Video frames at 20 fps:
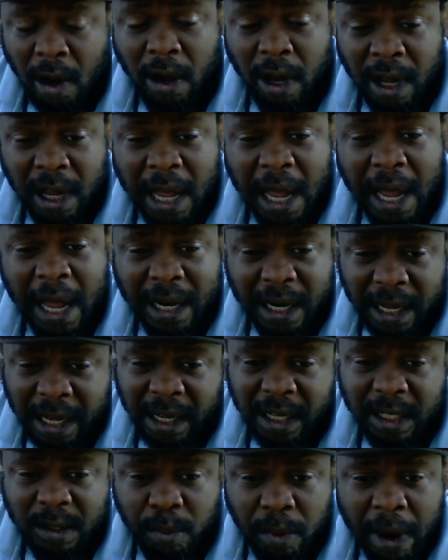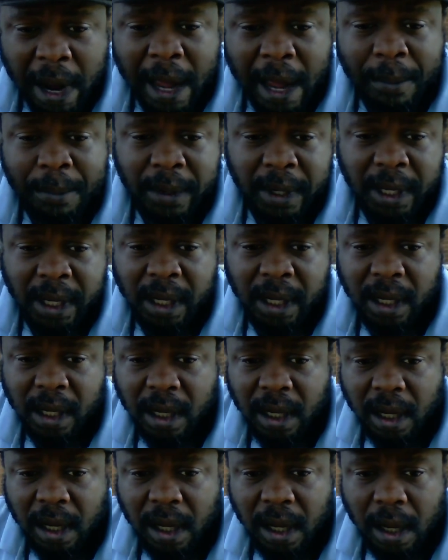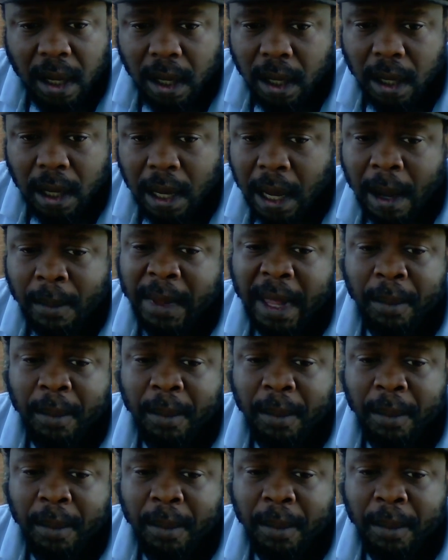Achad Inc.'s property, I'm